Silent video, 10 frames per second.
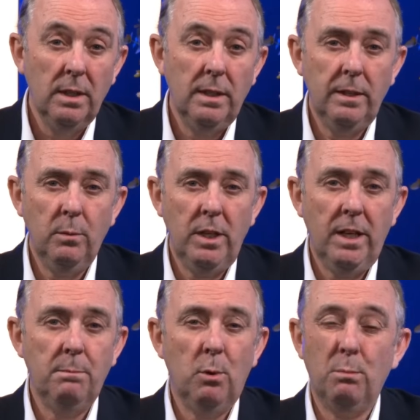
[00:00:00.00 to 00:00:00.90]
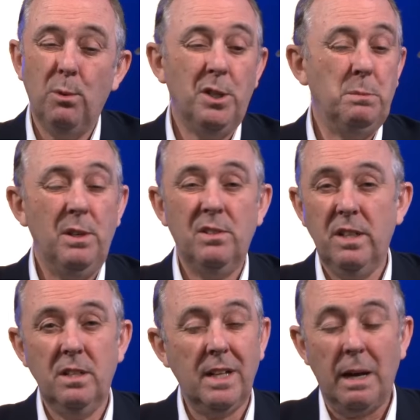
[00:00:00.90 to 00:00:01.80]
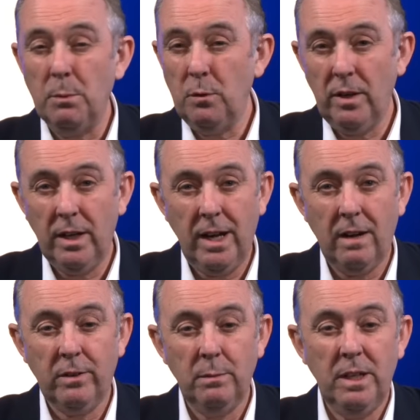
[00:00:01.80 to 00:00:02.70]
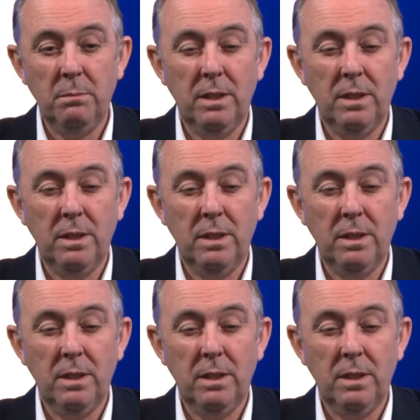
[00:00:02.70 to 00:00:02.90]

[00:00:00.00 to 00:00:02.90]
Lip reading: And then when you get more experience, then start moving it out from there.